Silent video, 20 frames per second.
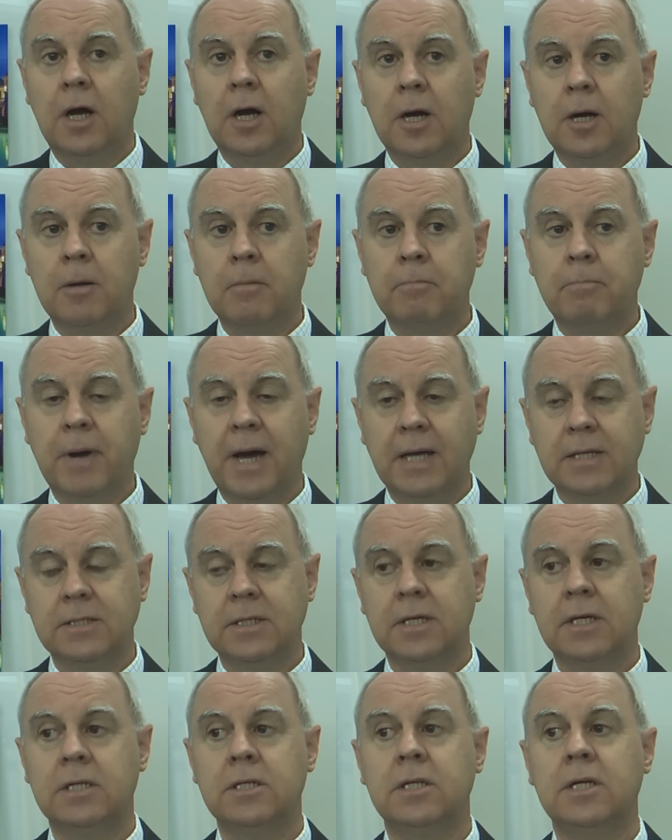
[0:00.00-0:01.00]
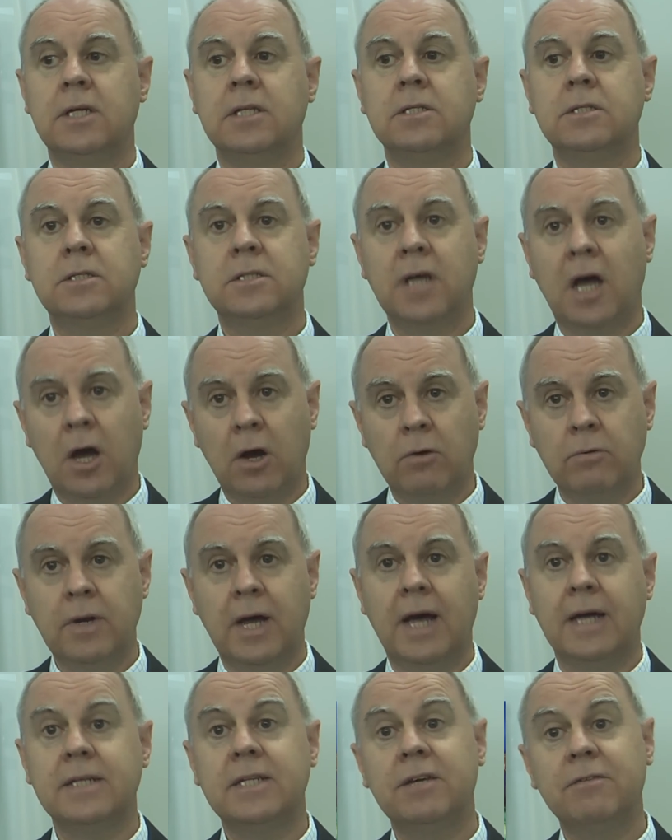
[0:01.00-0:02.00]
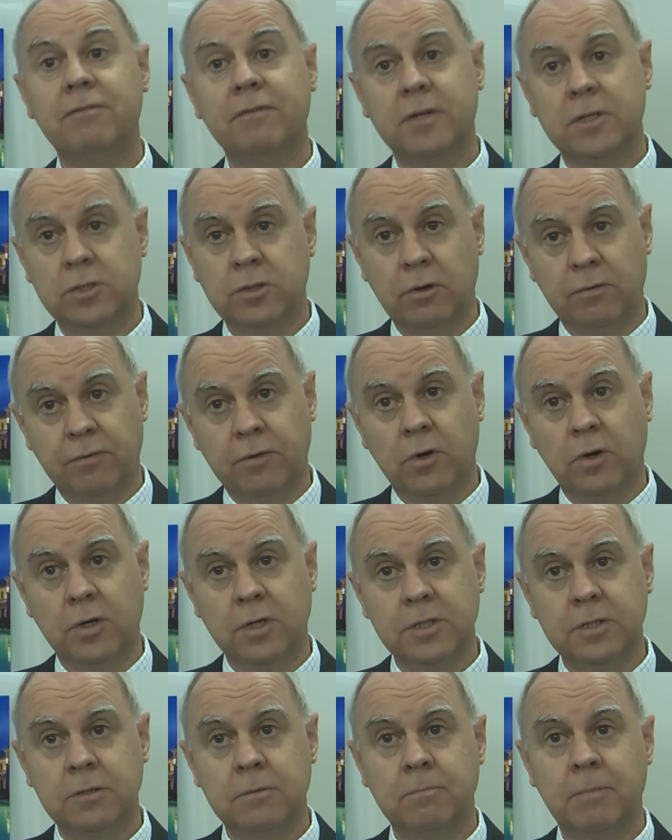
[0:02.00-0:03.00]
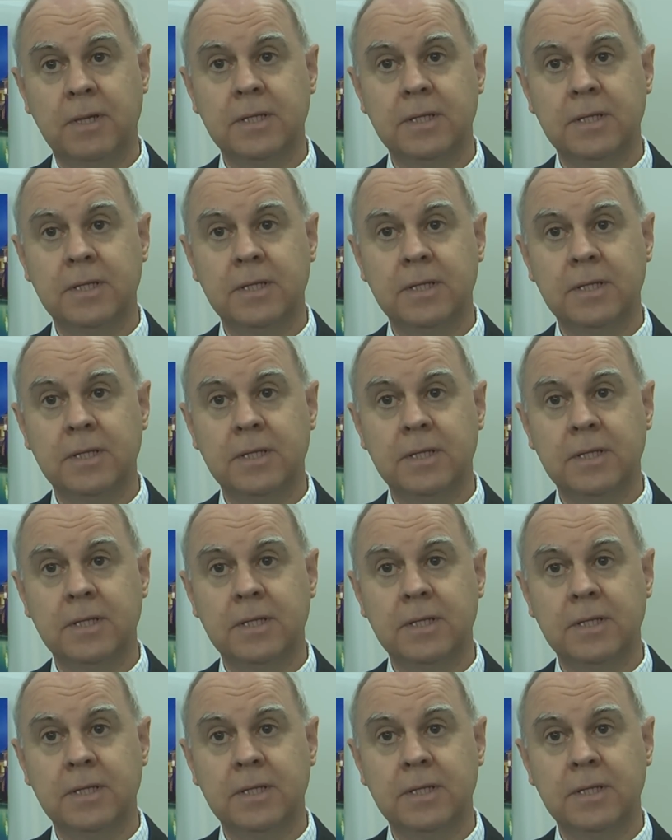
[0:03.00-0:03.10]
Um, pricing in, in town are different, of course,